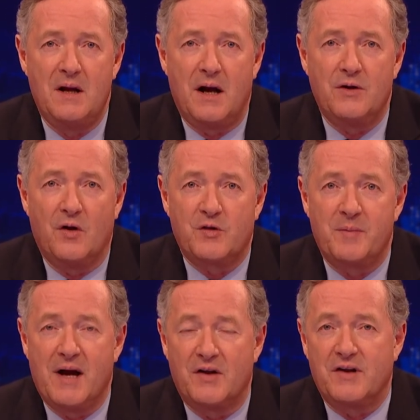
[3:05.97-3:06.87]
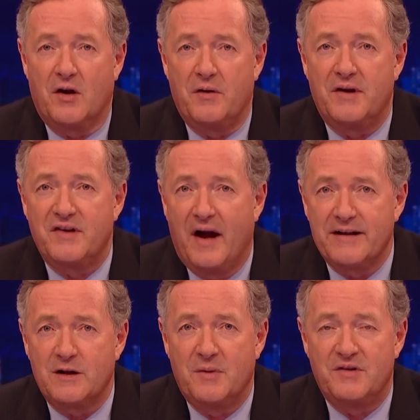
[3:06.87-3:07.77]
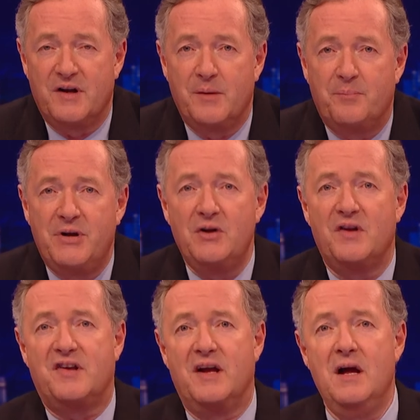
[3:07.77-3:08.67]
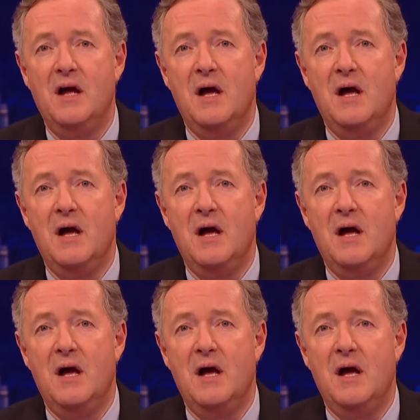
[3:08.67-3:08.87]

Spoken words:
And not to be outdone on entitlement and impunity,